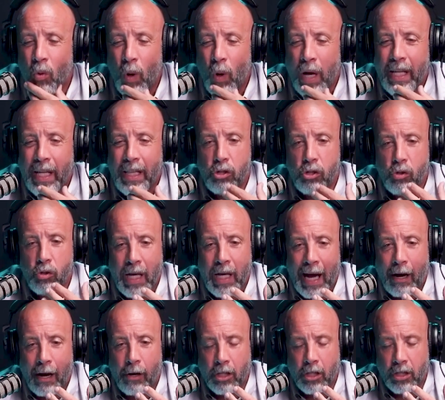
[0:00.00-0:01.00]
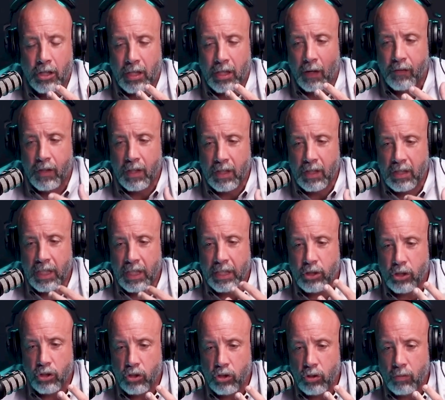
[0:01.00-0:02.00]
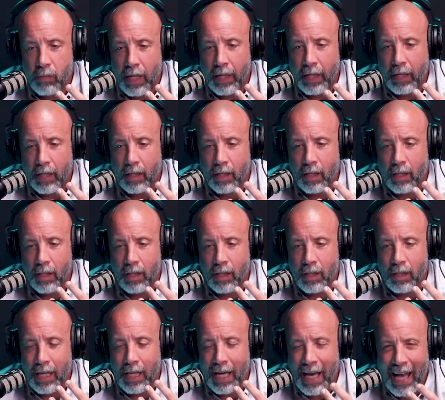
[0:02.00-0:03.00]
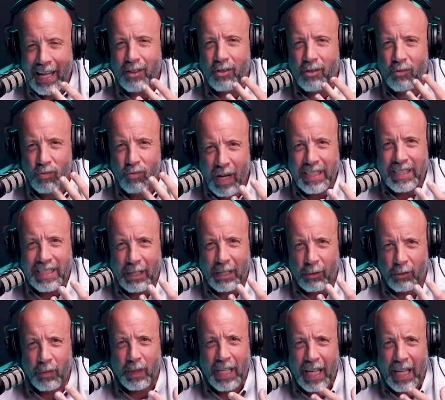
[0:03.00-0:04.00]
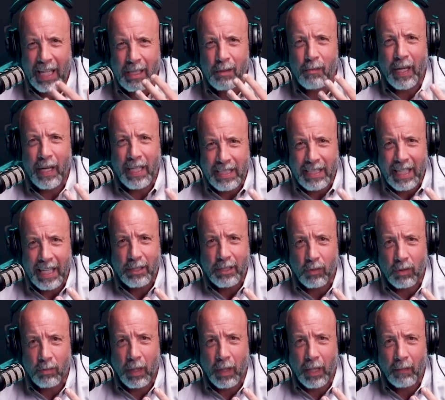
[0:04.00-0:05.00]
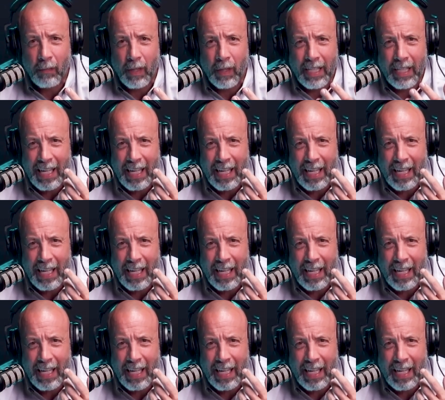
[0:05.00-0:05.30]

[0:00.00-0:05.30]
the way that you carry yourself, the decisions you make, they have to resonate with me. They have to make sense with me.